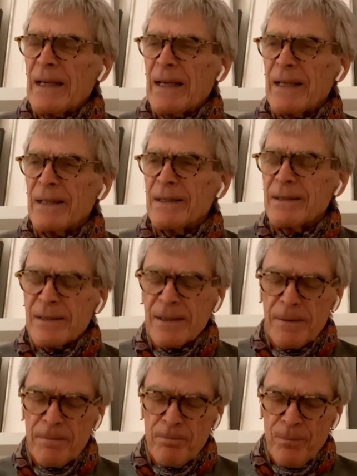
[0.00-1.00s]
And
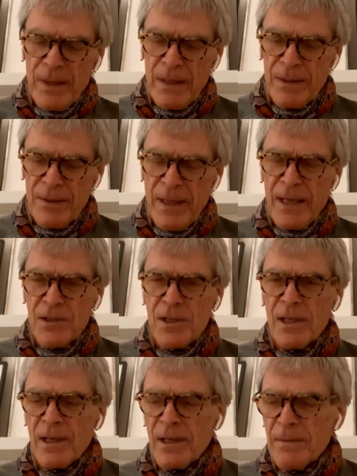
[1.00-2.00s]
at that
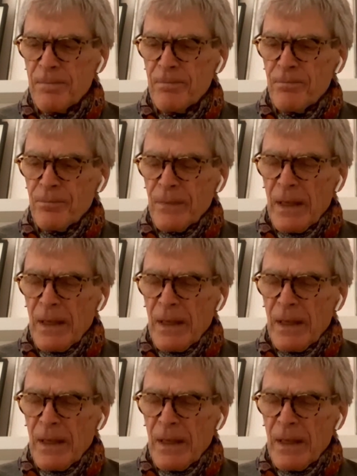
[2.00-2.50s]
time,